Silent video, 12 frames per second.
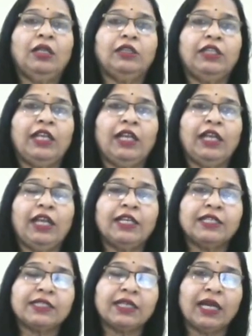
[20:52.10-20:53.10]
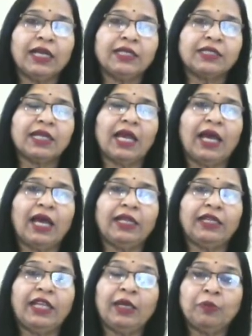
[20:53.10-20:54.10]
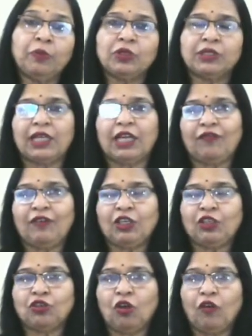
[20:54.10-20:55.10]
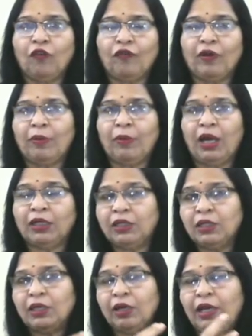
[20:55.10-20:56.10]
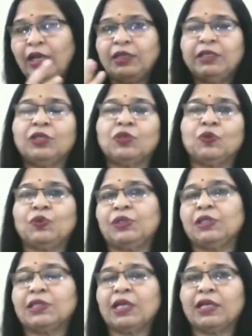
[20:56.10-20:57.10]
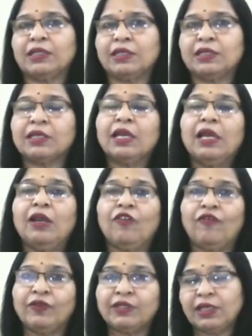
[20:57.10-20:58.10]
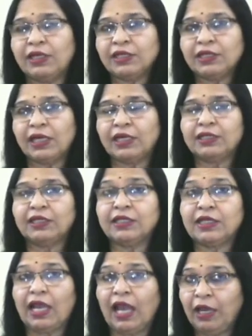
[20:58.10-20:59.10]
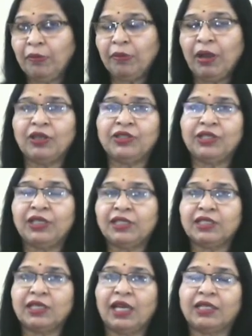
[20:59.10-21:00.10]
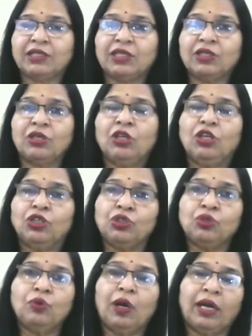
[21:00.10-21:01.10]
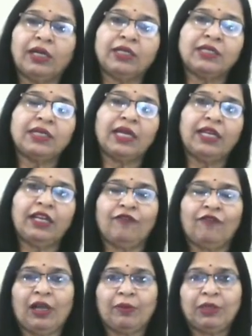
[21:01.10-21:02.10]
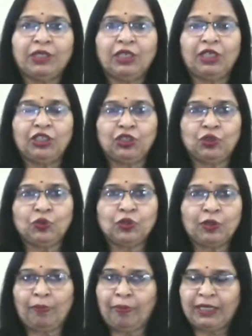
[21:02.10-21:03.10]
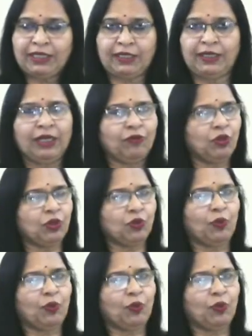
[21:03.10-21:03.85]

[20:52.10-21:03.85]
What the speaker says: the insights and the inputs that we draw from other related social sciences, physical sciences and biological sciences to understand environmental issues better. That was